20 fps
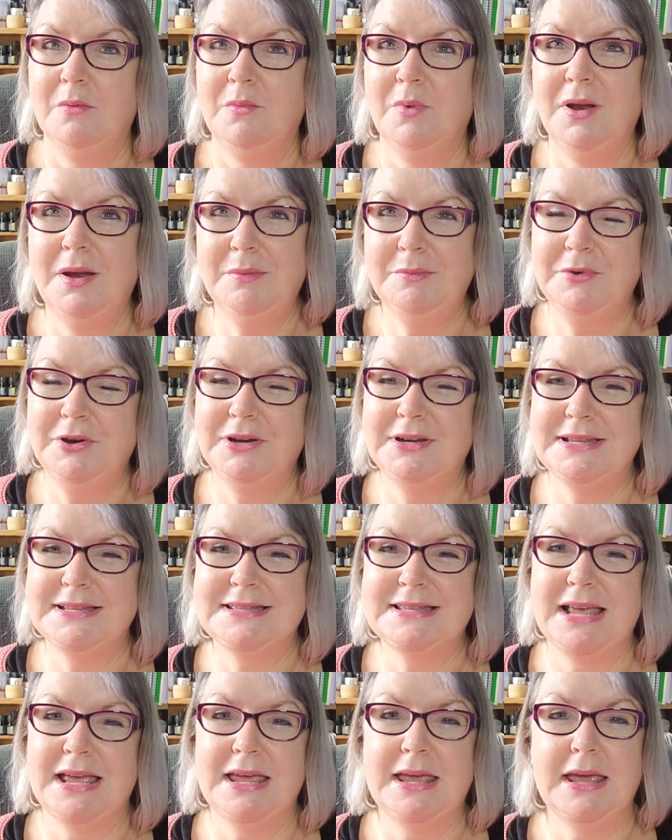what I'm trying to
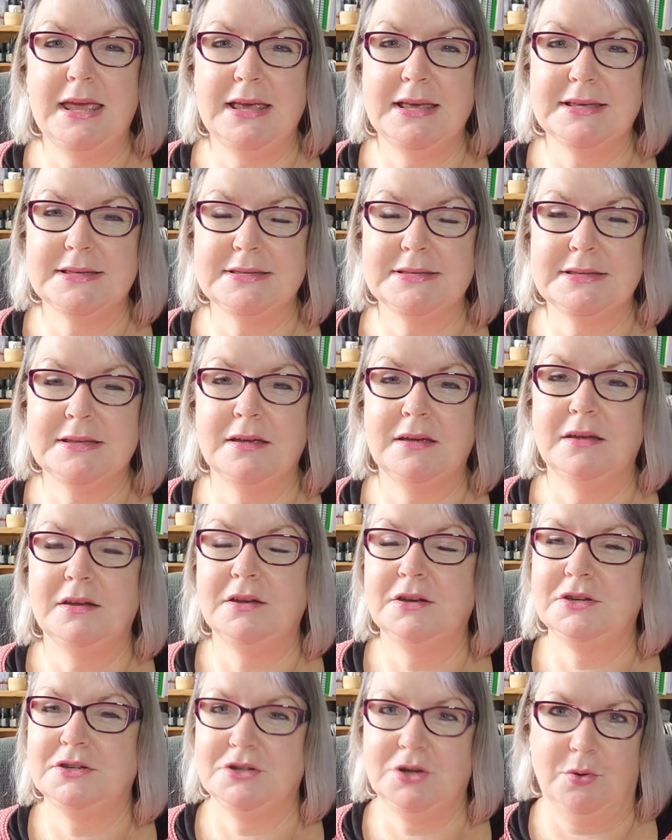say is
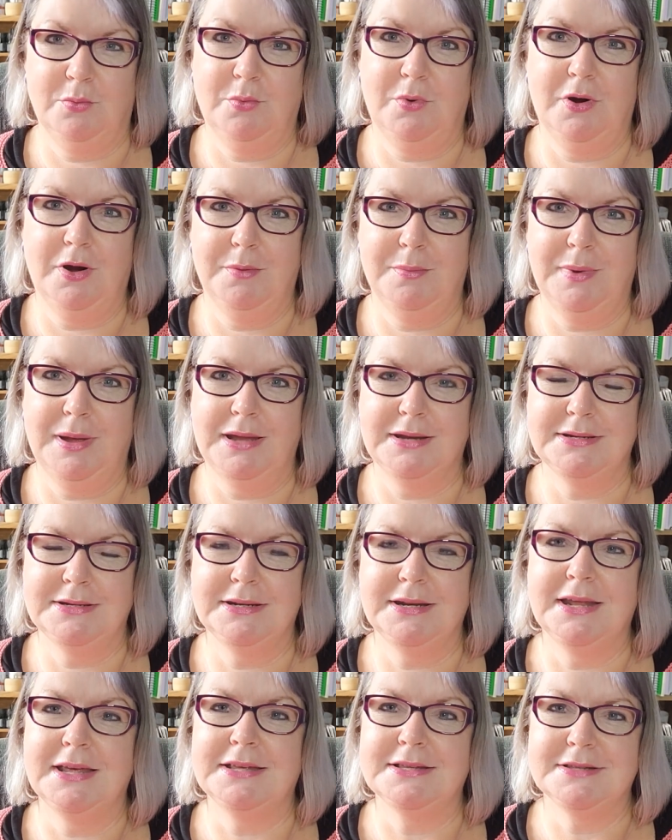don't worry about
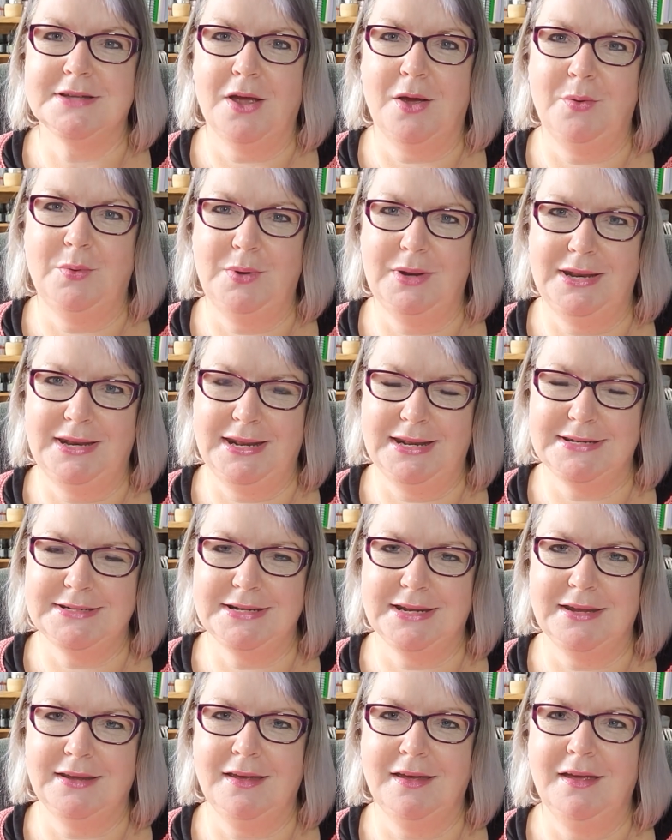it. It's only
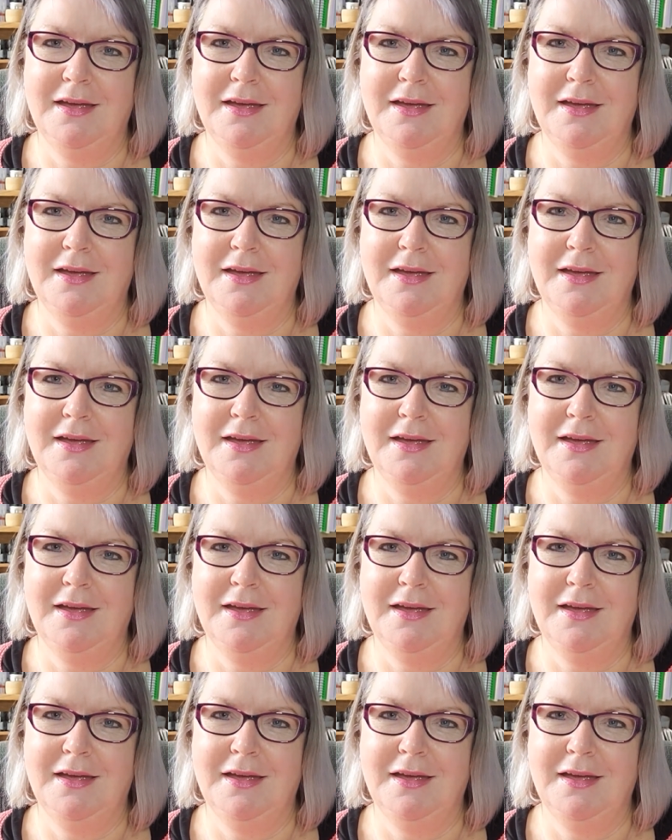knitting.